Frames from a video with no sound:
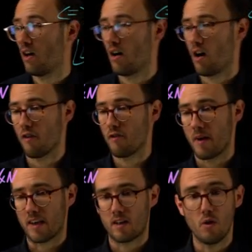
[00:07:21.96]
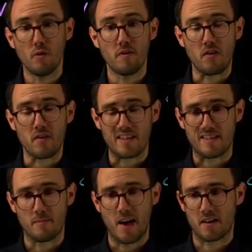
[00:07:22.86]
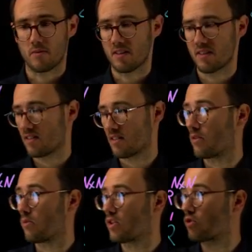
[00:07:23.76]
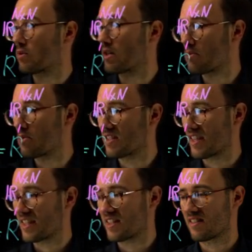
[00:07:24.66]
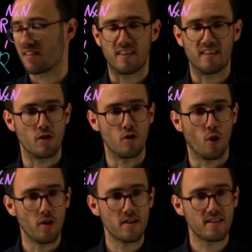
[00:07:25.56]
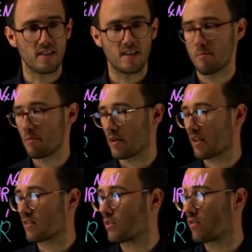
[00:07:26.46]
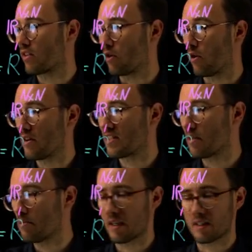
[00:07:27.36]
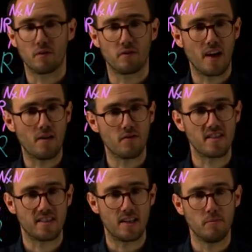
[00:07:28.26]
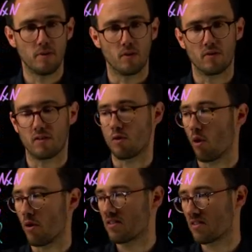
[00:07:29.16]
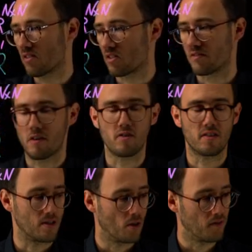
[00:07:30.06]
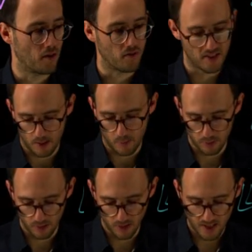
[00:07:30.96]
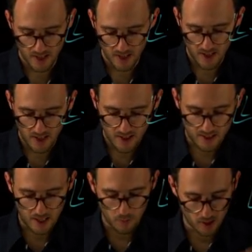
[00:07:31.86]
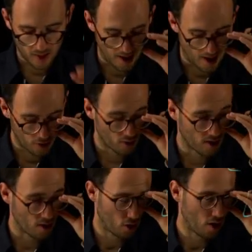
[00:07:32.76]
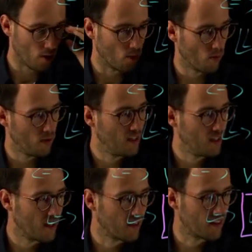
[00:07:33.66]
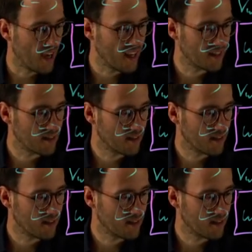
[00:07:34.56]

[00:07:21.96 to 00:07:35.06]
of my covariance matrix, which represents the noise impact, so the noise impact of every sample or the noise severity of every sample, then one can actually show that